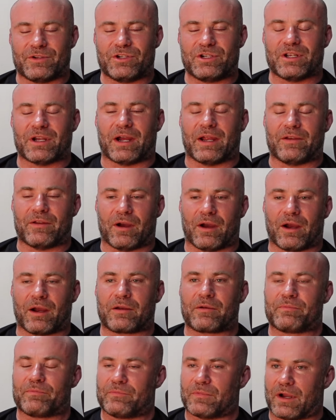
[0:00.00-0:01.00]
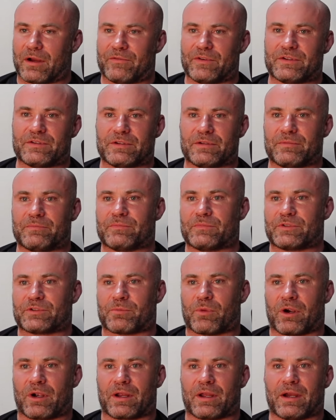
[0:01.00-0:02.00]
GI doc, obviously
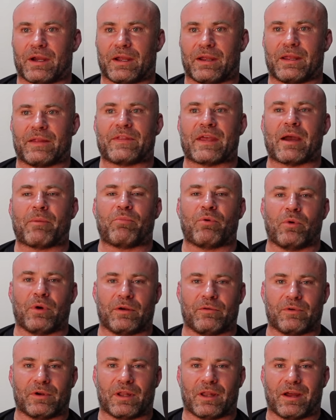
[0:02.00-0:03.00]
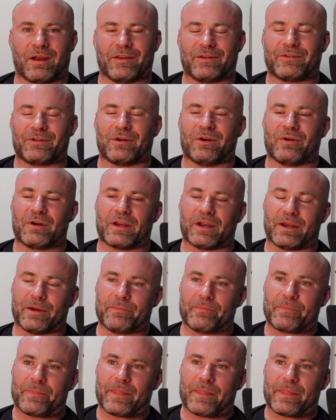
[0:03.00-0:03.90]
smart guy, at that point realized, okay,